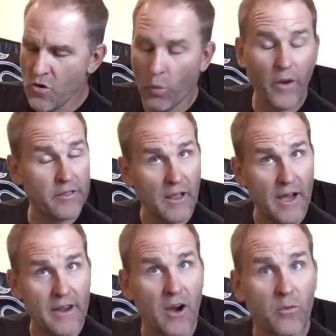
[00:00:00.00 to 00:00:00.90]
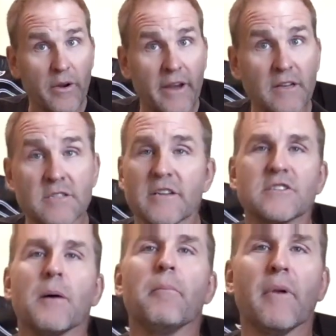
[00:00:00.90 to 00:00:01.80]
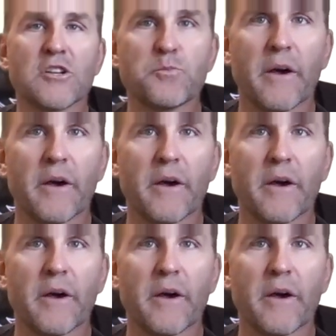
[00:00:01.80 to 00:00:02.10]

with lockout rings is a much